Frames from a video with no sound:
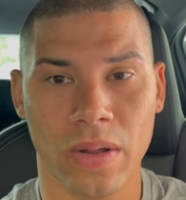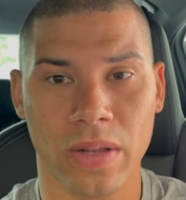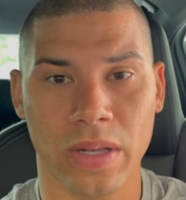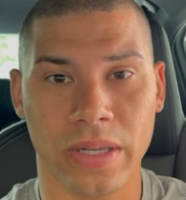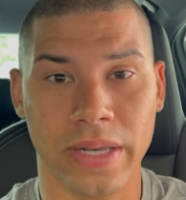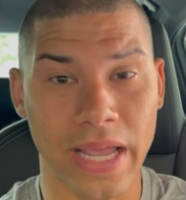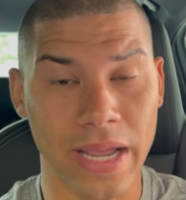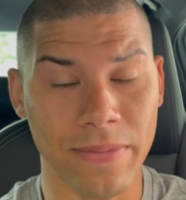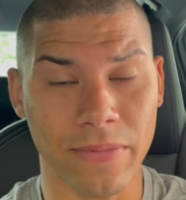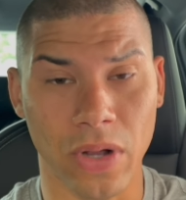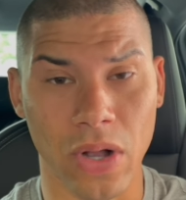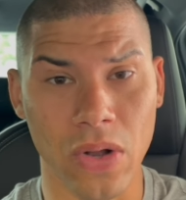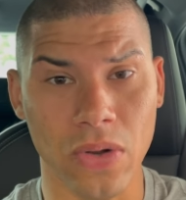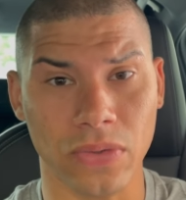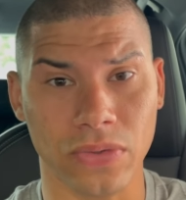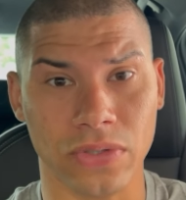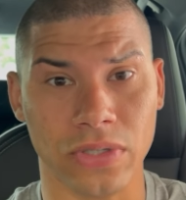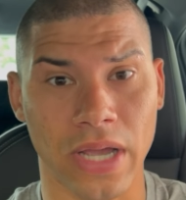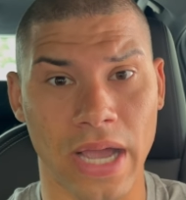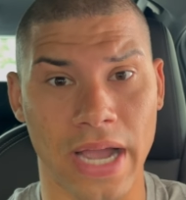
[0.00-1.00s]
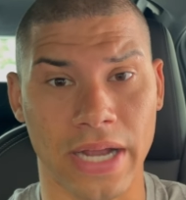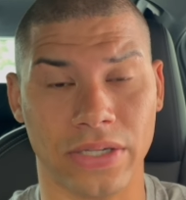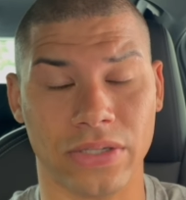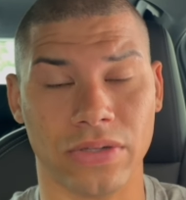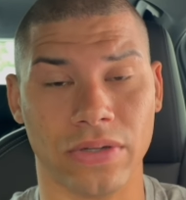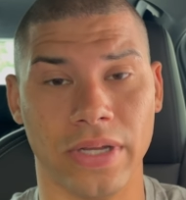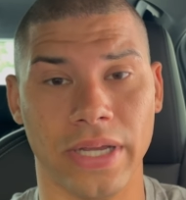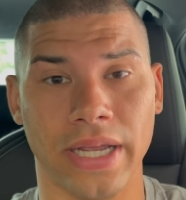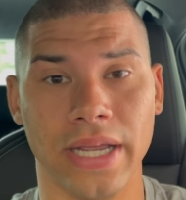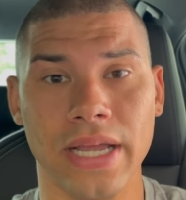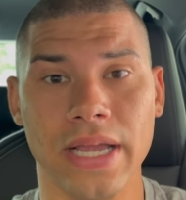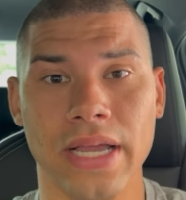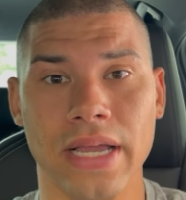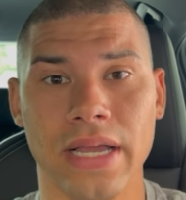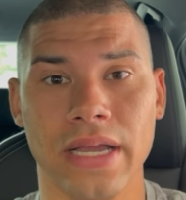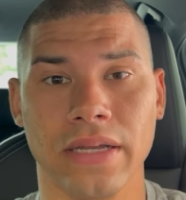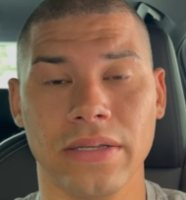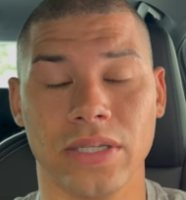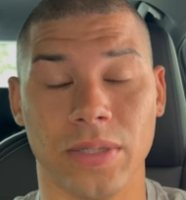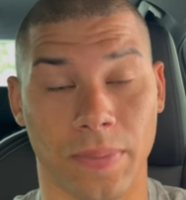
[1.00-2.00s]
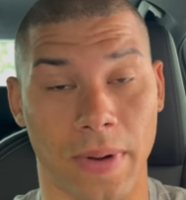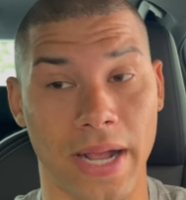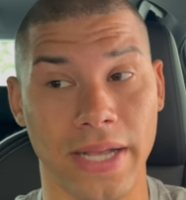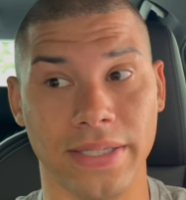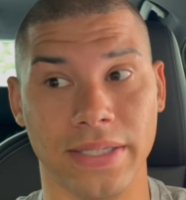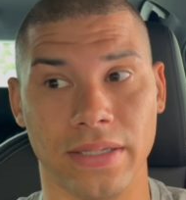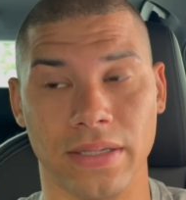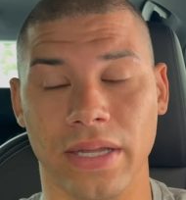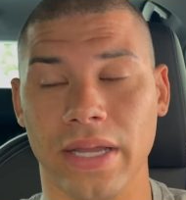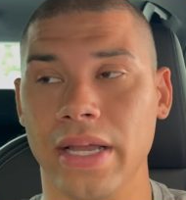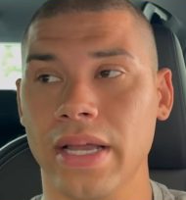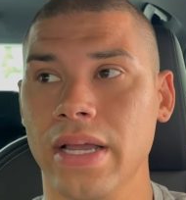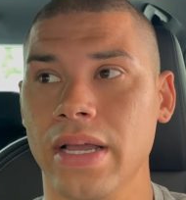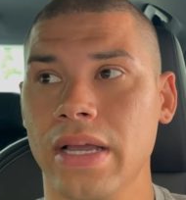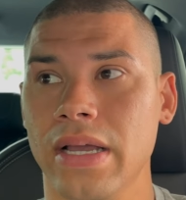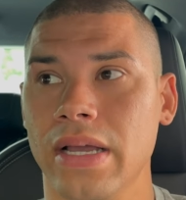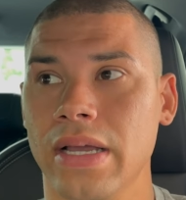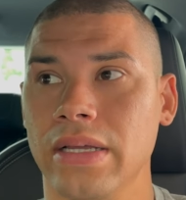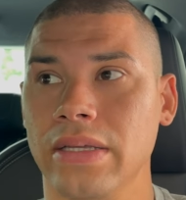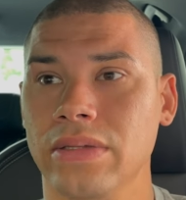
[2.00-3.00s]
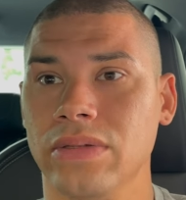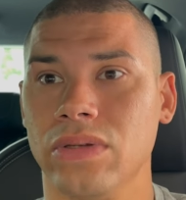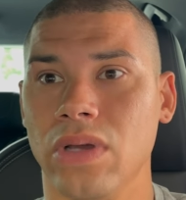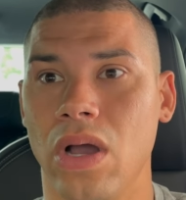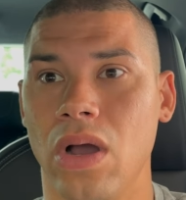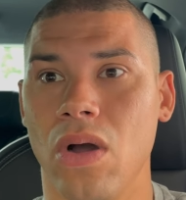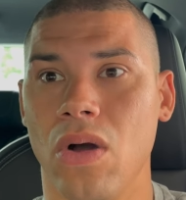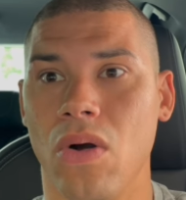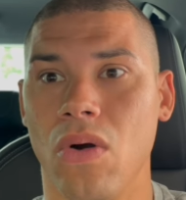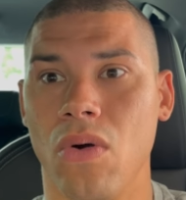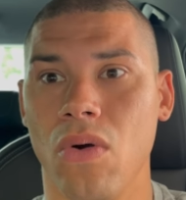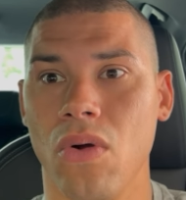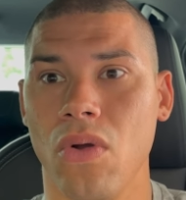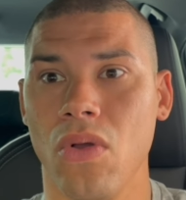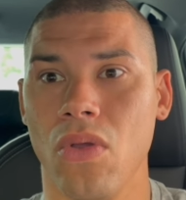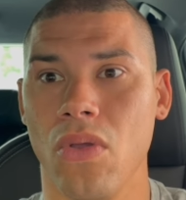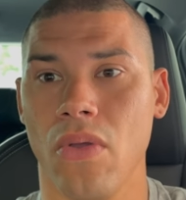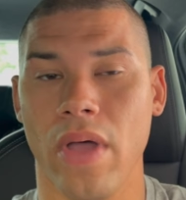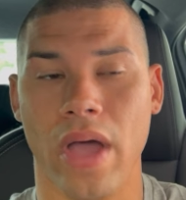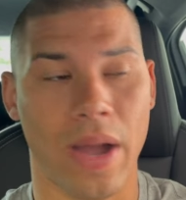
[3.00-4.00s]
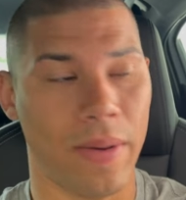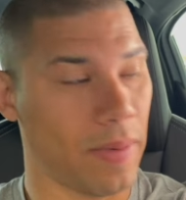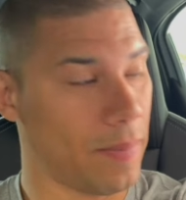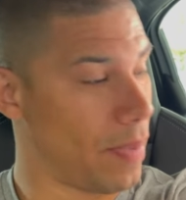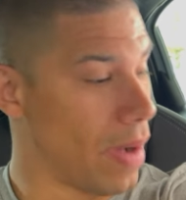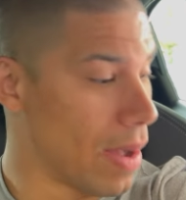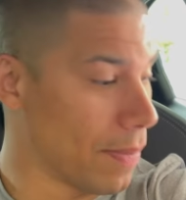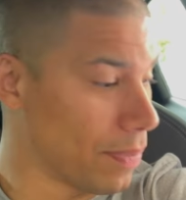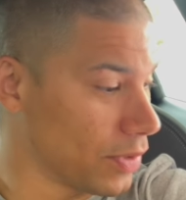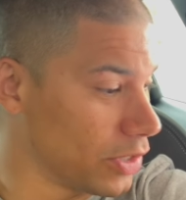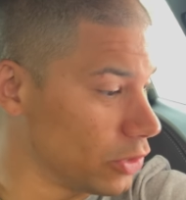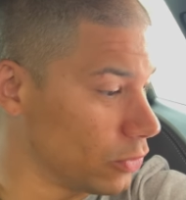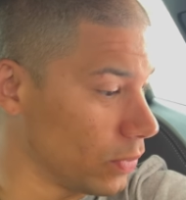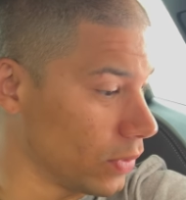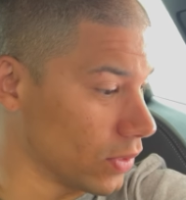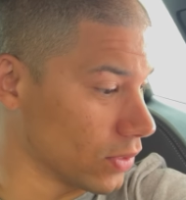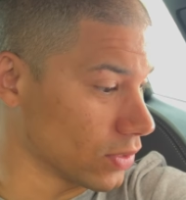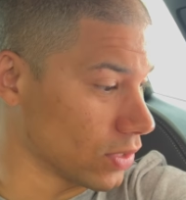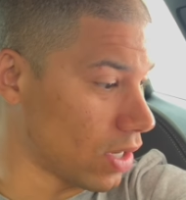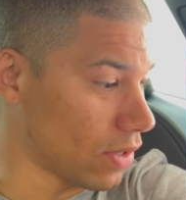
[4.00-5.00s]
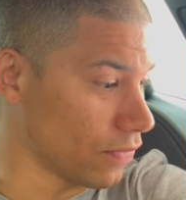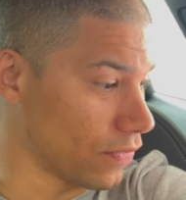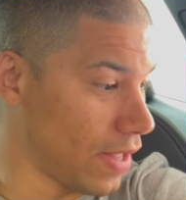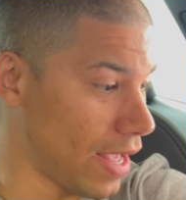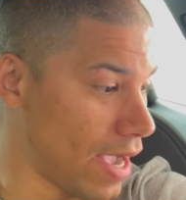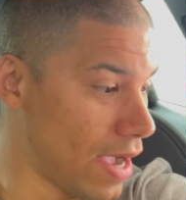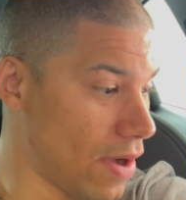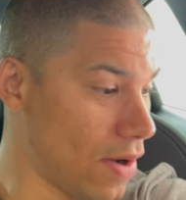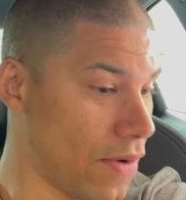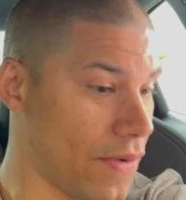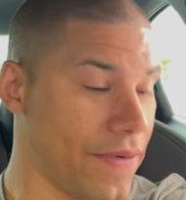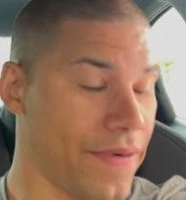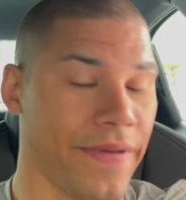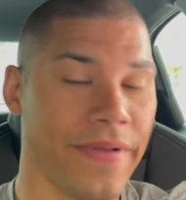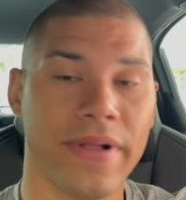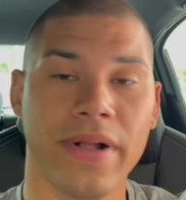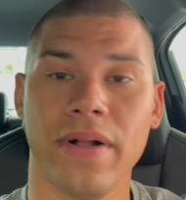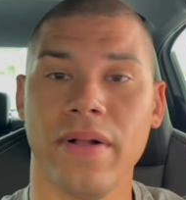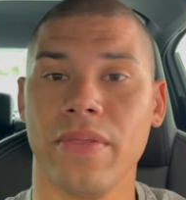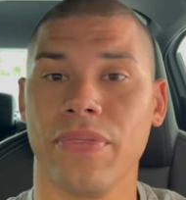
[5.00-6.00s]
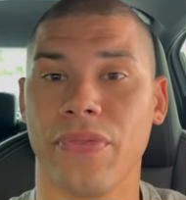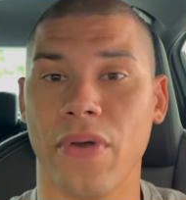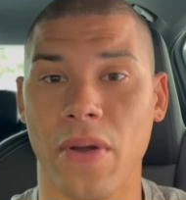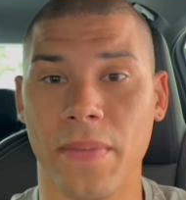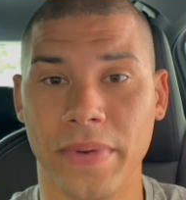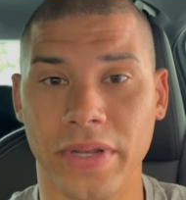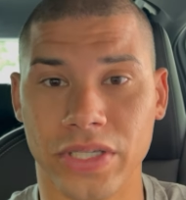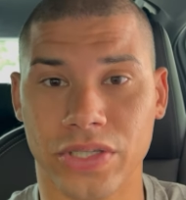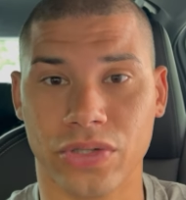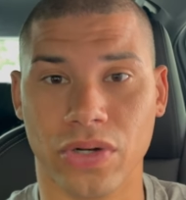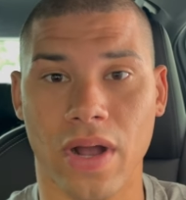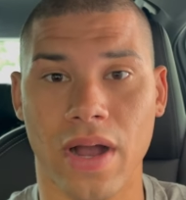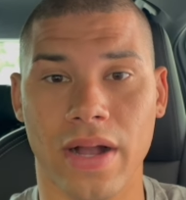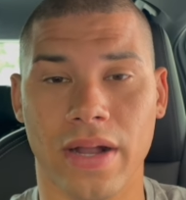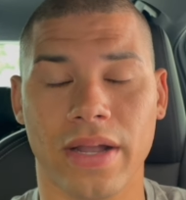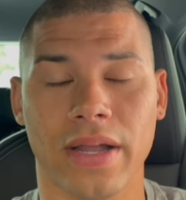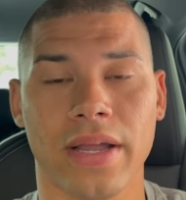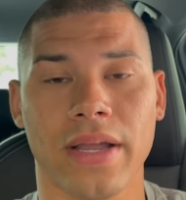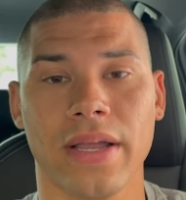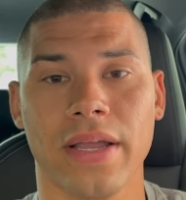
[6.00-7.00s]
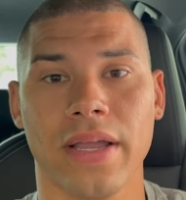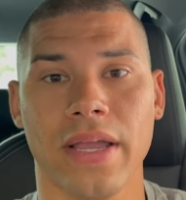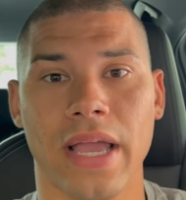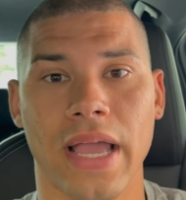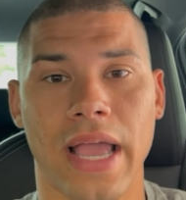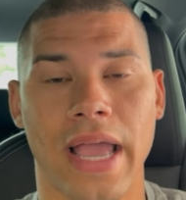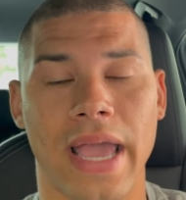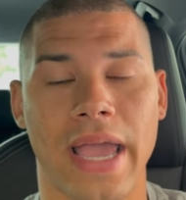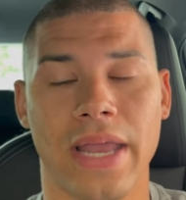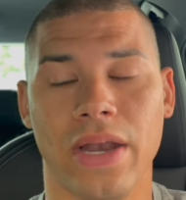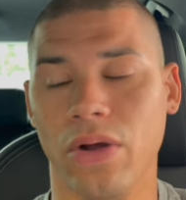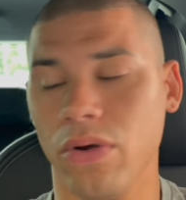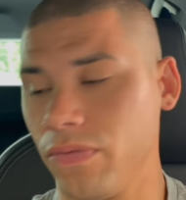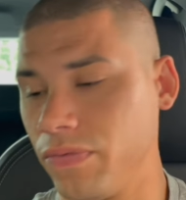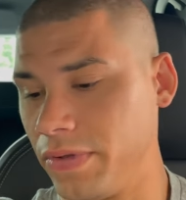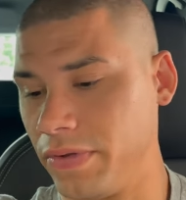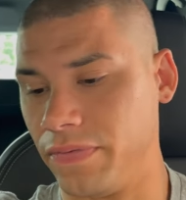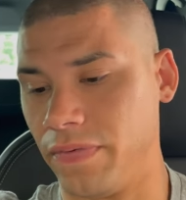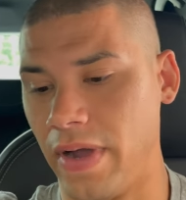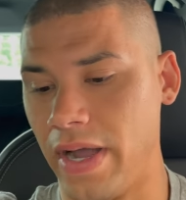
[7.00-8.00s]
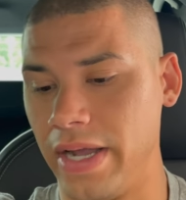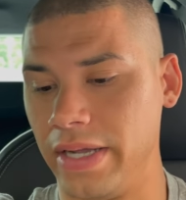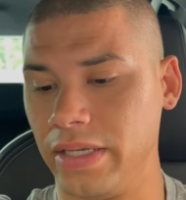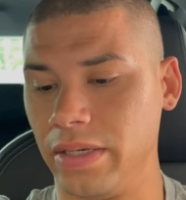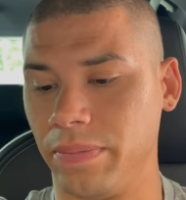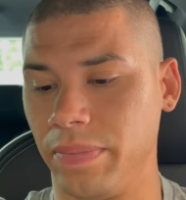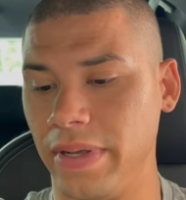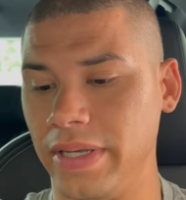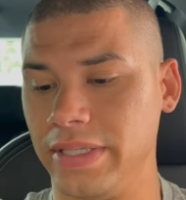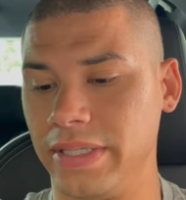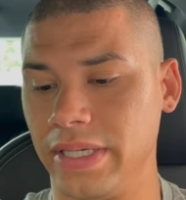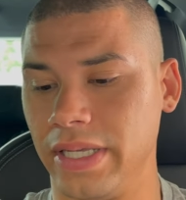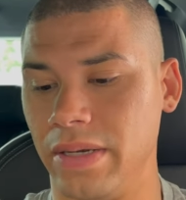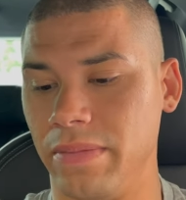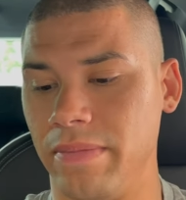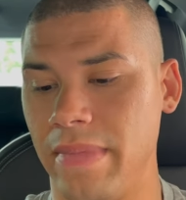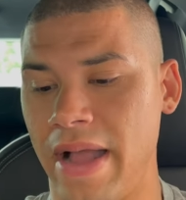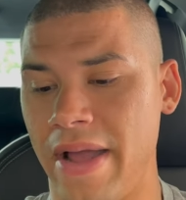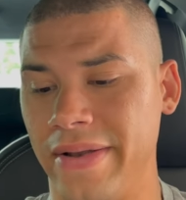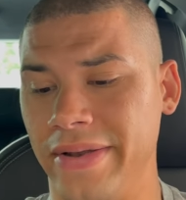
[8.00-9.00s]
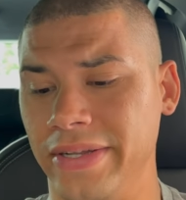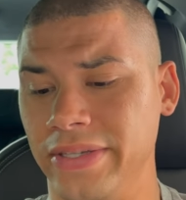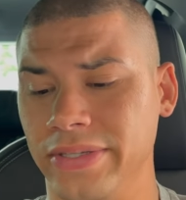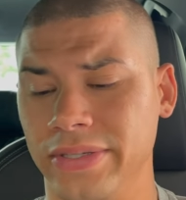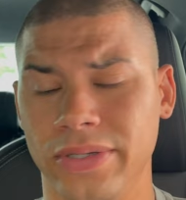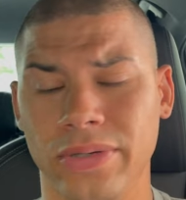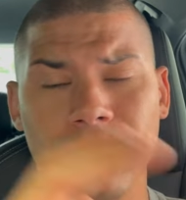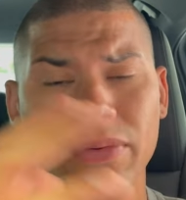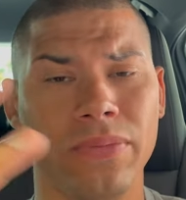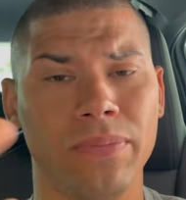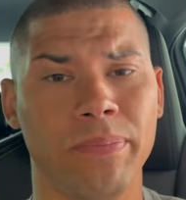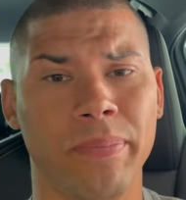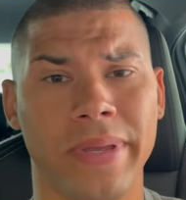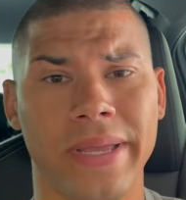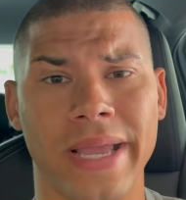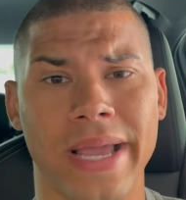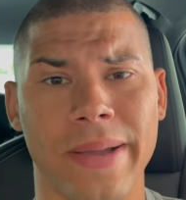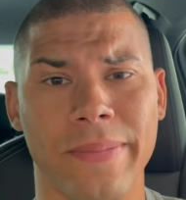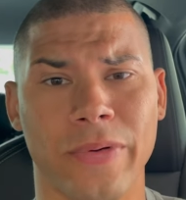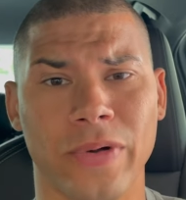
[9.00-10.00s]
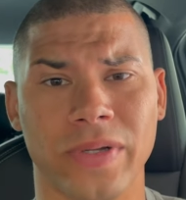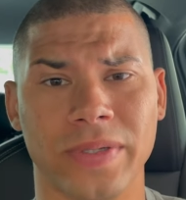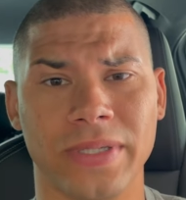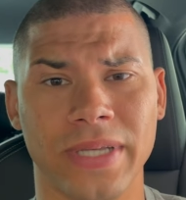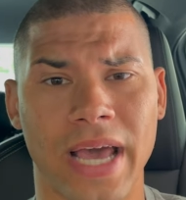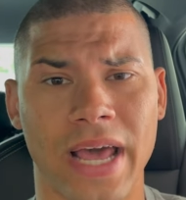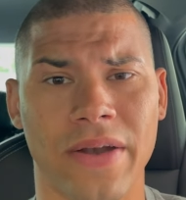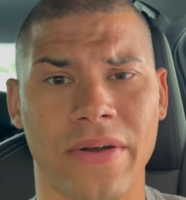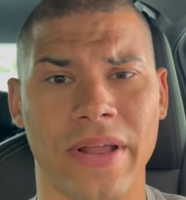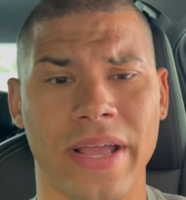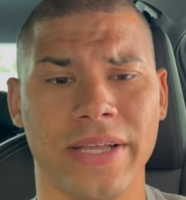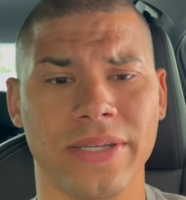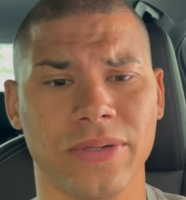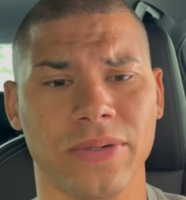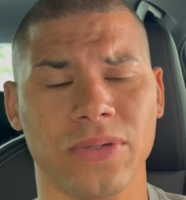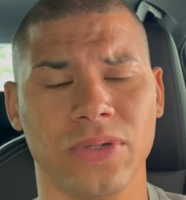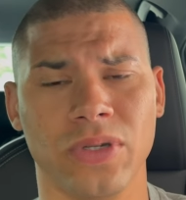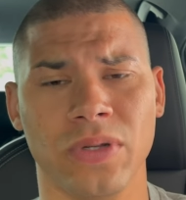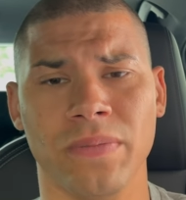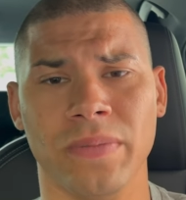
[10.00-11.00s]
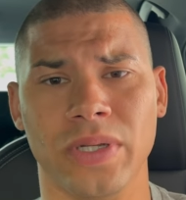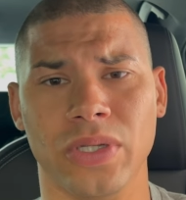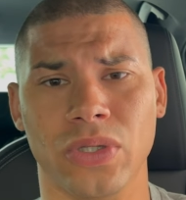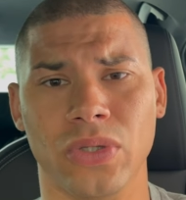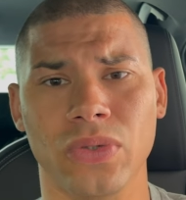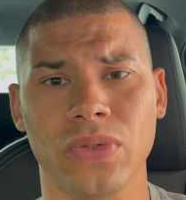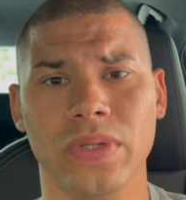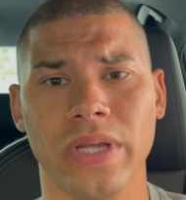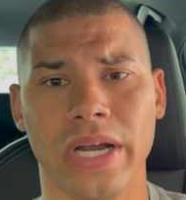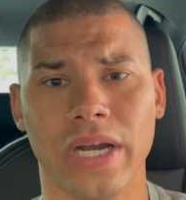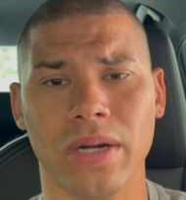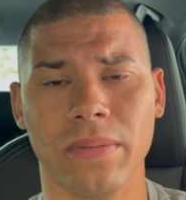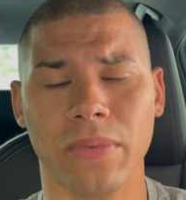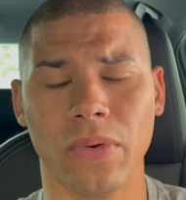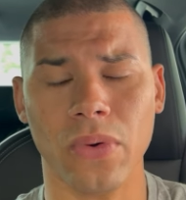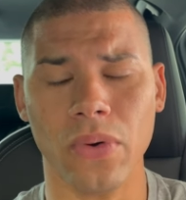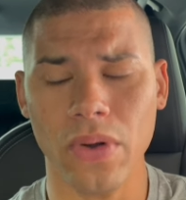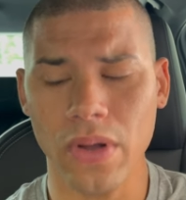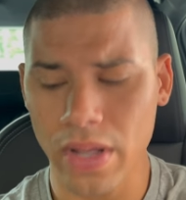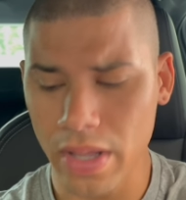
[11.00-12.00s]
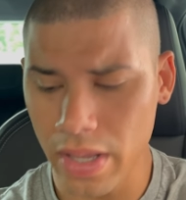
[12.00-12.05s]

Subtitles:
damn close, actually, surprisingly. So I'm going to pop these wheels off now, throw them in the truck, and hopefully find a place to get them mounted. It's 2 p.m. on a Saturday, so it shouldn't be too terrible.